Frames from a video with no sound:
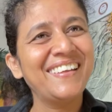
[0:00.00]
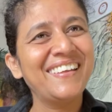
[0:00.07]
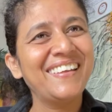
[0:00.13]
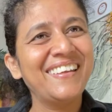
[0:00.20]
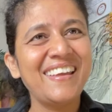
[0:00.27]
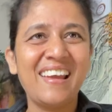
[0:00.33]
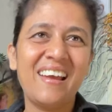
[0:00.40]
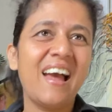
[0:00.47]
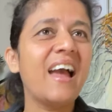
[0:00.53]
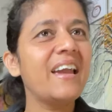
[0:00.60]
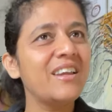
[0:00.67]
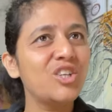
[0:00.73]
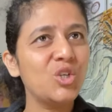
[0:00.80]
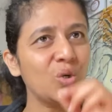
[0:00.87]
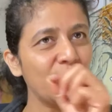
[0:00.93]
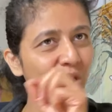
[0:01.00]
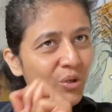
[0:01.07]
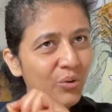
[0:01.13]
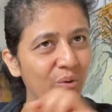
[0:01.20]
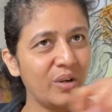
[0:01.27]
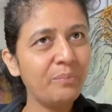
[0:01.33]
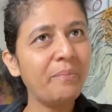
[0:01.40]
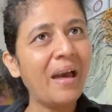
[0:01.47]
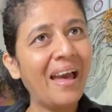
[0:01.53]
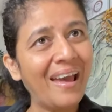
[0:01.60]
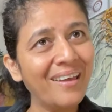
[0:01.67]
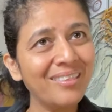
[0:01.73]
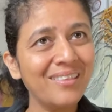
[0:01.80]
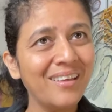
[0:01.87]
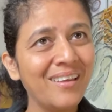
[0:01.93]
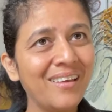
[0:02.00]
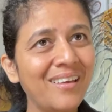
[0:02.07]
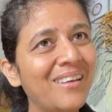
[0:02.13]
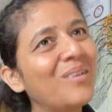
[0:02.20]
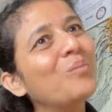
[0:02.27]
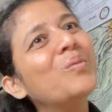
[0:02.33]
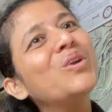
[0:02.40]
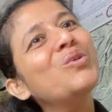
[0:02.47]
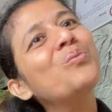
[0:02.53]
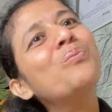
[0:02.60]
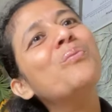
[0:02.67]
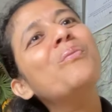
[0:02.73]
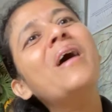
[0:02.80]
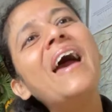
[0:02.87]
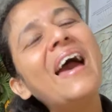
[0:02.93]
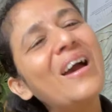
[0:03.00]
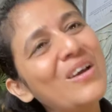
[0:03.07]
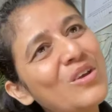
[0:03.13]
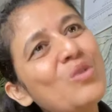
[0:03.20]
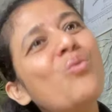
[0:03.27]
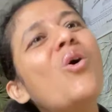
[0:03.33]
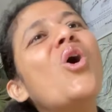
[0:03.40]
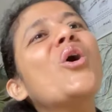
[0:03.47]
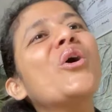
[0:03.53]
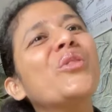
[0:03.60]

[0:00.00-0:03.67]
Yeah, I show you a path, but you walk on